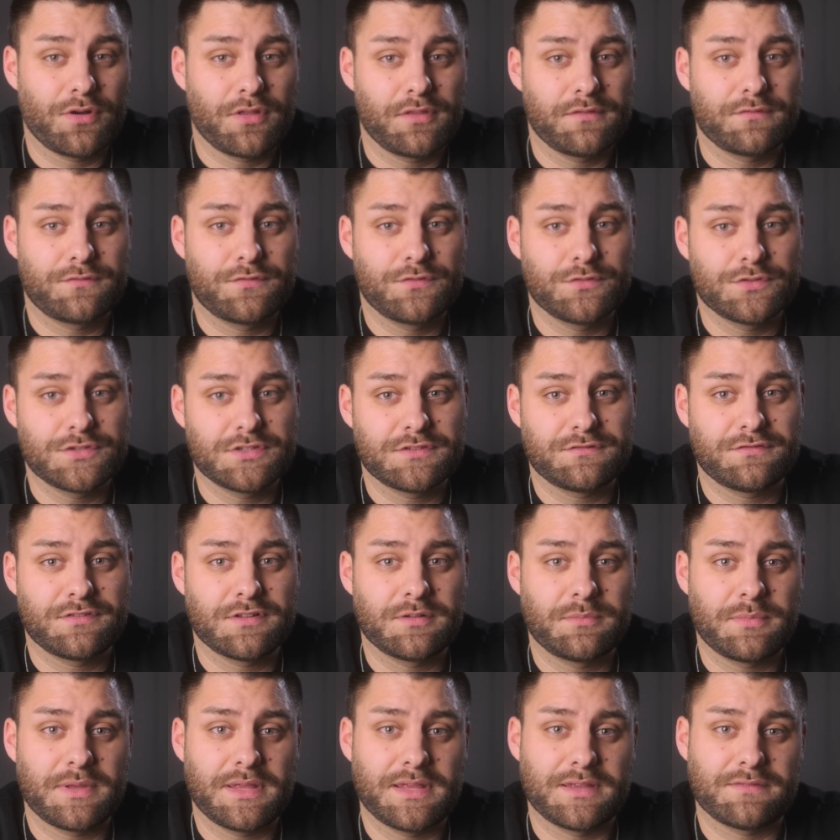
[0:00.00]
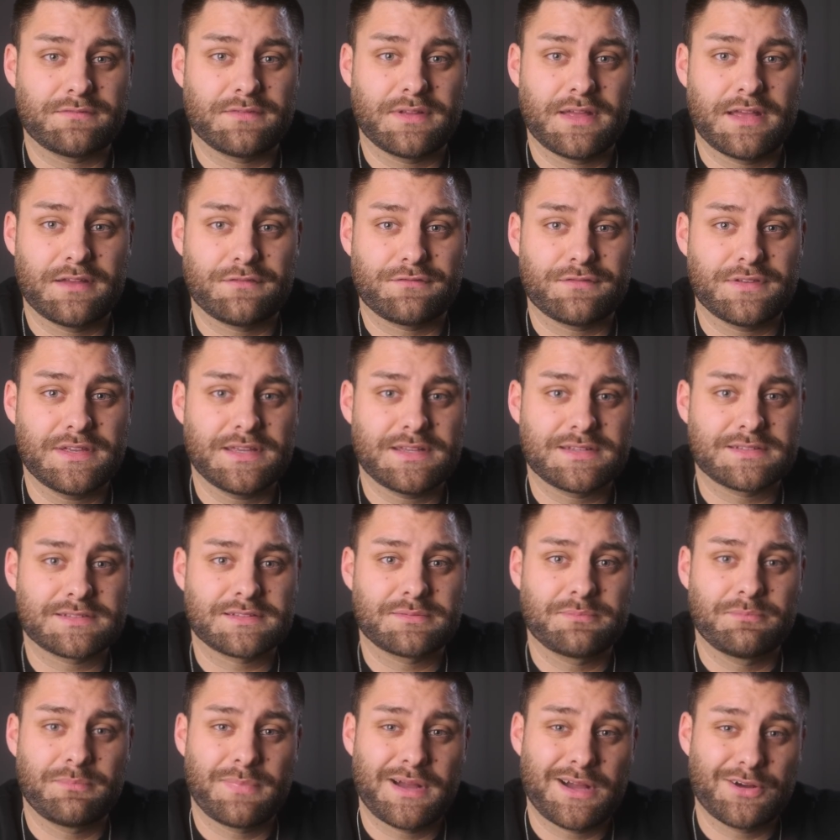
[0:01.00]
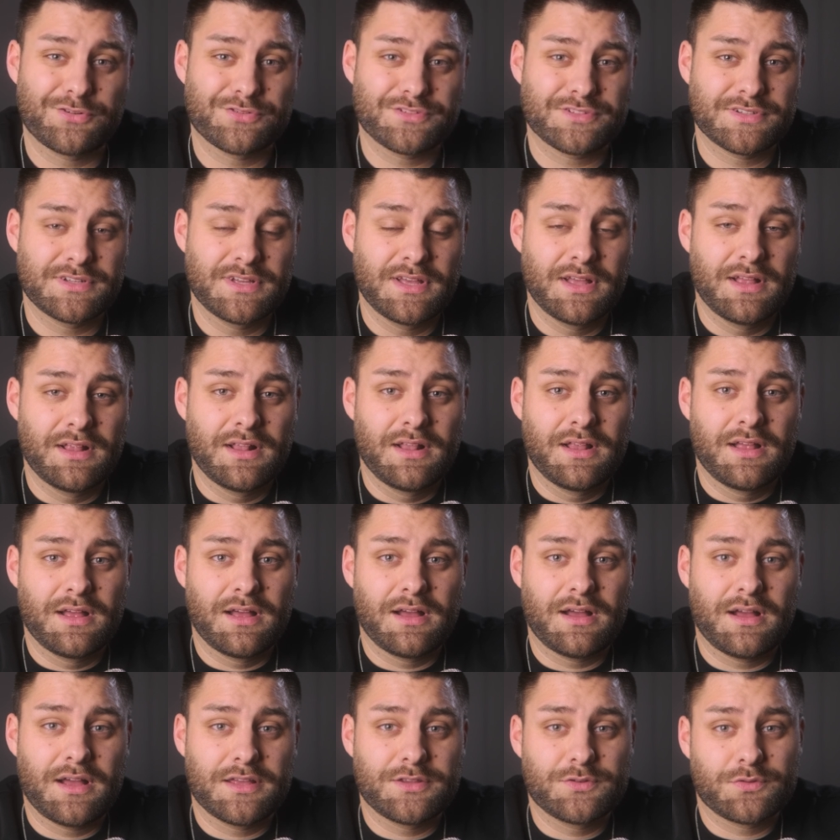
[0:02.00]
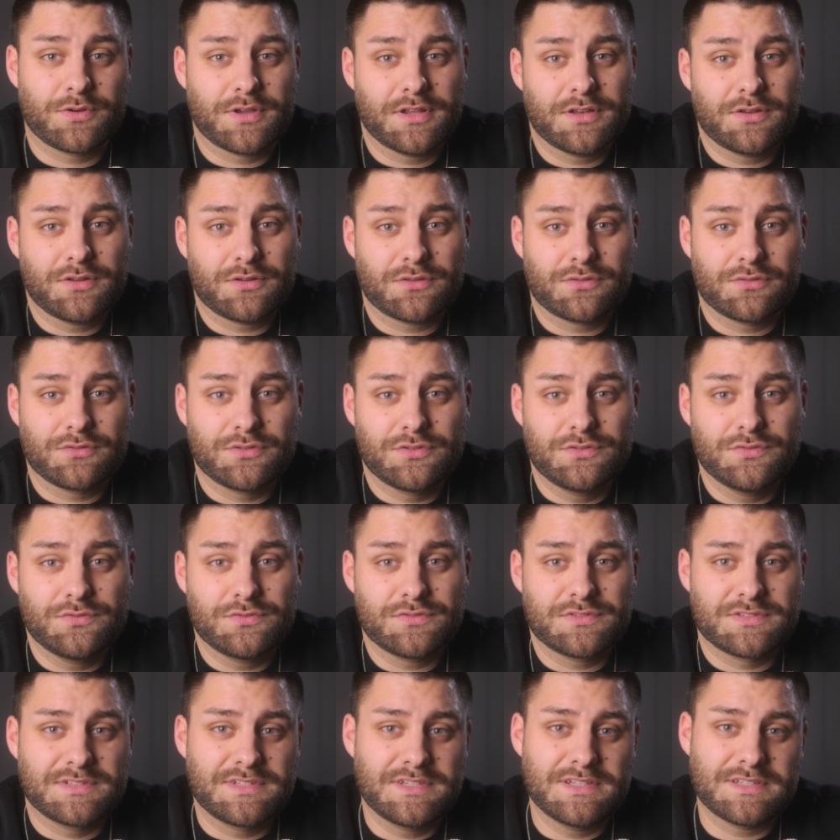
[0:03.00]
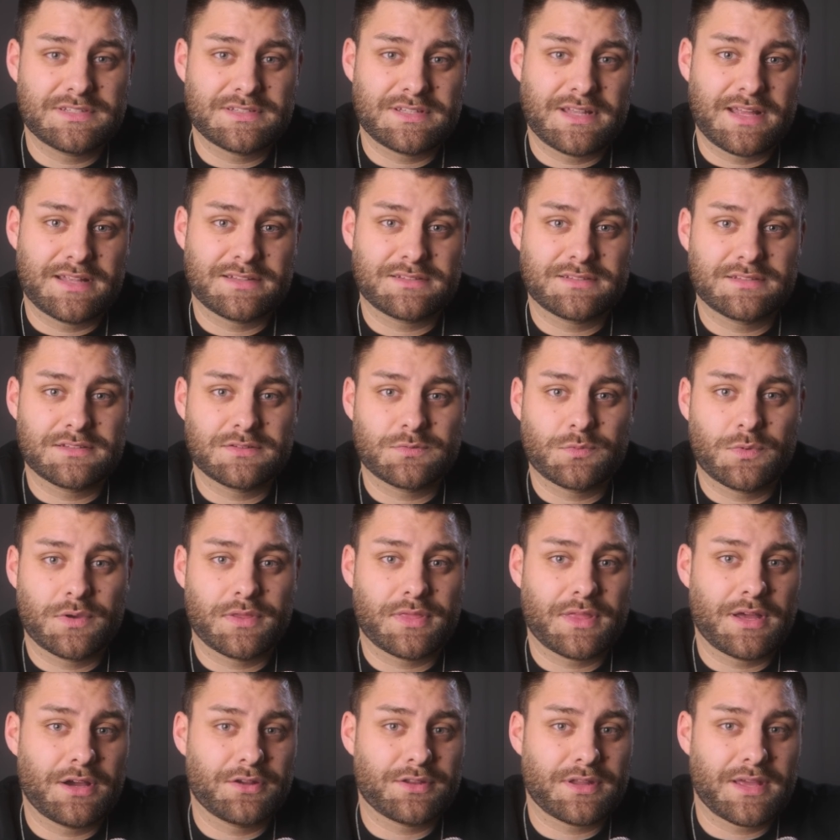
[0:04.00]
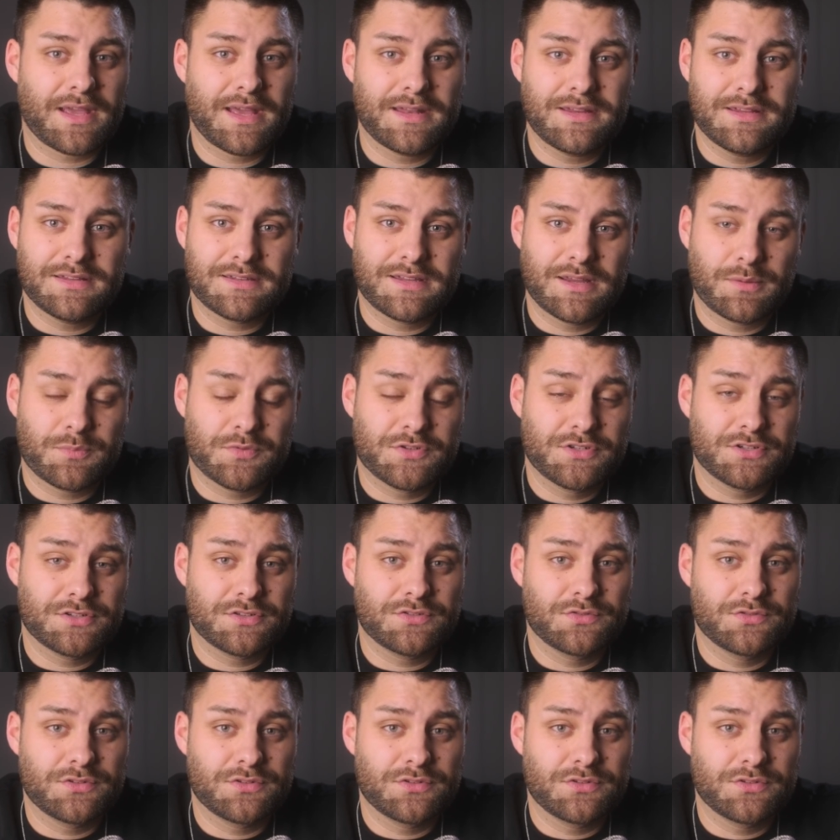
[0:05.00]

the Fujifilm FX mount. You can use these lenses without any adapter to